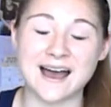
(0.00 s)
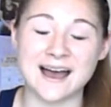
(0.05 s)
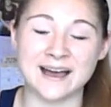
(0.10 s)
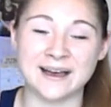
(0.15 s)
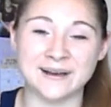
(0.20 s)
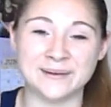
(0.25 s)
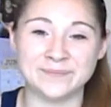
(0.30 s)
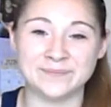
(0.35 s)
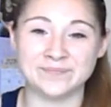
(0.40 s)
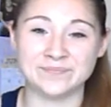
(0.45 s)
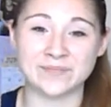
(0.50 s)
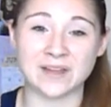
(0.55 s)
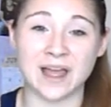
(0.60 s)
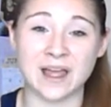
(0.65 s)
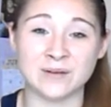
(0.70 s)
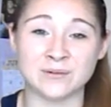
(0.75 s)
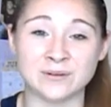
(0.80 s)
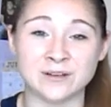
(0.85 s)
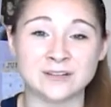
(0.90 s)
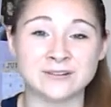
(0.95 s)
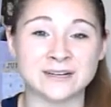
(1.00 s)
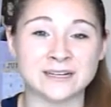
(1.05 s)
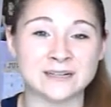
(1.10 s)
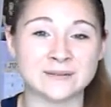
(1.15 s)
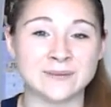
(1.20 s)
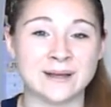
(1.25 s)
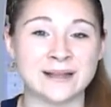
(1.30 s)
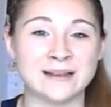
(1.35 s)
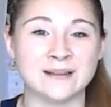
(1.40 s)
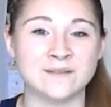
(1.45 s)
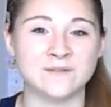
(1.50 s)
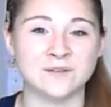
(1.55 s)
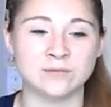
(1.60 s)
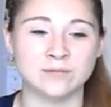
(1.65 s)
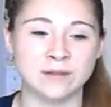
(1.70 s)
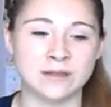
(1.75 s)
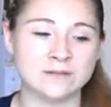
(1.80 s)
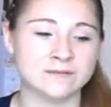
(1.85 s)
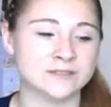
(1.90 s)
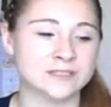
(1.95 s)
I really recommend, if you
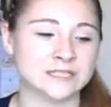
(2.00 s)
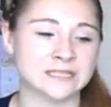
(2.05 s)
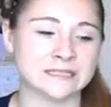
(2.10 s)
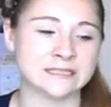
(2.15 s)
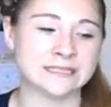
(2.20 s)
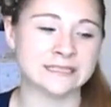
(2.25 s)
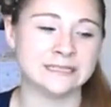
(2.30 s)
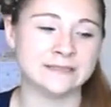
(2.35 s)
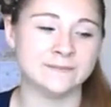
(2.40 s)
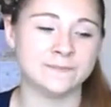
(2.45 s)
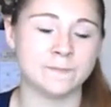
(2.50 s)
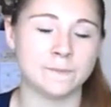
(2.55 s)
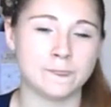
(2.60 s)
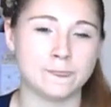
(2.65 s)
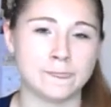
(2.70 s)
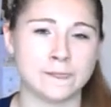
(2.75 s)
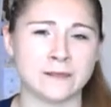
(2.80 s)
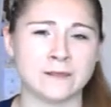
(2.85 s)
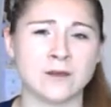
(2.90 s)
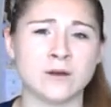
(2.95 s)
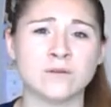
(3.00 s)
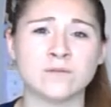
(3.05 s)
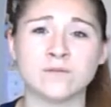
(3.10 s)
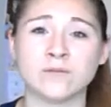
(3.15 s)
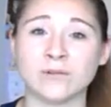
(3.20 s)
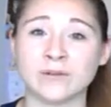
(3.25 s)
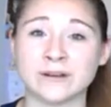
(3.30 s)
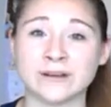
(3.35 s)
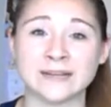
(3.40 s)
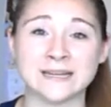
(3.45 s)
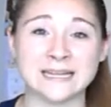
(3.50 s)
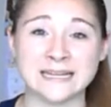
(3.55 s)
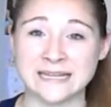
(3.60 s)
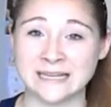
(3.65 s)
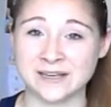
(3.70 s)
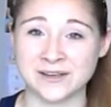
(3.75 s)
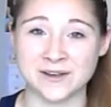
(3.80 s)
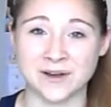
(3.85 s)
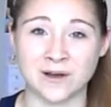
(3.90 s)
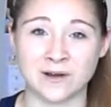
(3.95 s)
love cheering, go for it
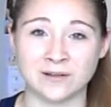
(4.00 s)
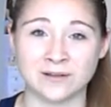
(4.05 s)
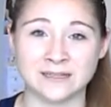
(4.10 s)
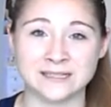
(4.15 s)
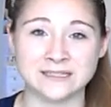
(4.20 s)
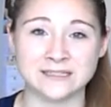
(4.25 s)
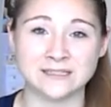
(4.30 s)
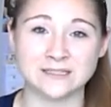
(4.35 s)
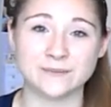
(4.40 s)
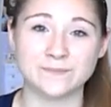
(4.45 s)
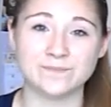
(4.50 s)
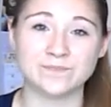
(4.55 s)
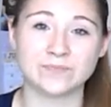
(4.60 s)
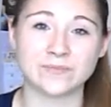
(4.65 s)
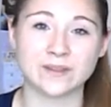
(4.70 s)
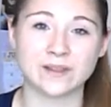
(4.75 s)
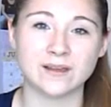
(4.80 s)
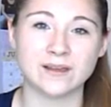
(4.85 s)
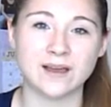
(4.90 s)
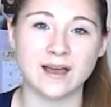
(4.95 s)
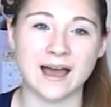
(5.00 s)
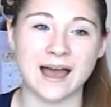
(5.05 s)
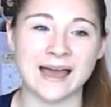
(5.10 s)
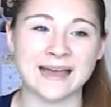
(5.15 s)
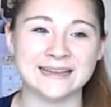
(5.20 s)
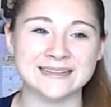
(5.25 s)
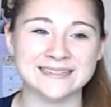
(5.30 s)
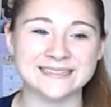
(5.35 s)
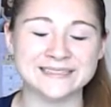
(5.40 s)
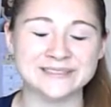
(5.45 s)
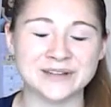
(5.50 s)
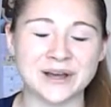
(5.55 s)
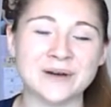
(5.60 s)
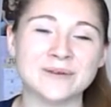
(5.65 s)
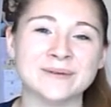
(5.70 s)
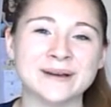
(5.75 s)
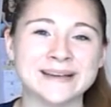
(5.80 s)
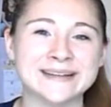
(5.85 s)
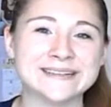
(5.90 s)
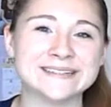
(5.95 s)
in college. I
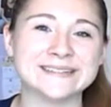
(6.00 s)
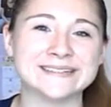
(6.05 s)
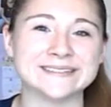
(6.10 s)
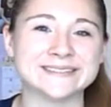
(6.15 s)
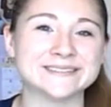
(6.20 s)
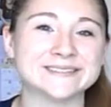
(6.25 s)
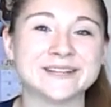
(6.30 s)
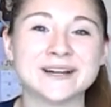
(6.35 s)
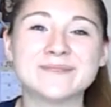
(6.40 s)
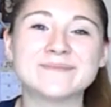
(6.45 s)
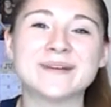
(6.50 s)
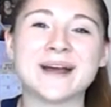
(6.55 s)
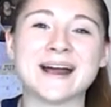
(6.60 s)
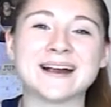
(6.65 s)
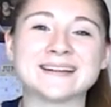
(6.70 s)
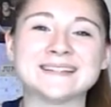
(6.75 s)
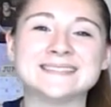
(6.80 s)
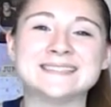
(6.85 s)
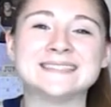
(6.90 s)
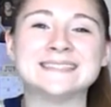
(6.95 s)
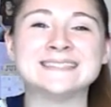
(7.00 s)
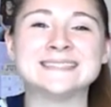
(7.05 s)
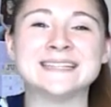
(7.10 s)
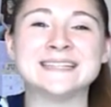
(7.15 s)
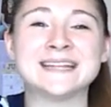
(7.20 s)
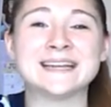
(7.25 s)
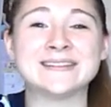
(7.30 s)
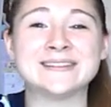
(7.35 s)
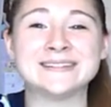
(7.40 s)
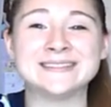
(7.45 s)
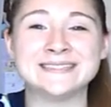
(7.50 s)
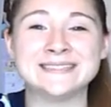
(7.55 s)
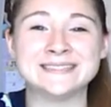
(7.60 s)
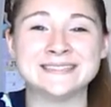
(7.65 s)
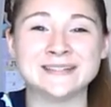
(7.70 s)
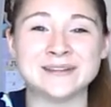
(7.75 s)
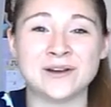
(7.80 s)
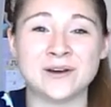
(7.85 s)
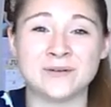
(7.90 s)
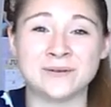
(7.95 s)
cannot wait to start practices and get the
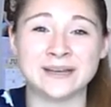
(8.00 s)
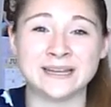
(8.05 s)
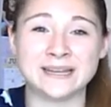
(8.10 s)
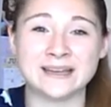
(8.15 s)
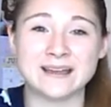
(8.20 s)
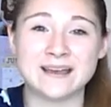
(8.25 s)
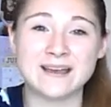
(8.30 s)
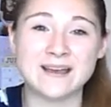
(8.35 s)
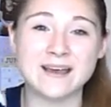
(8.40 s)
season going.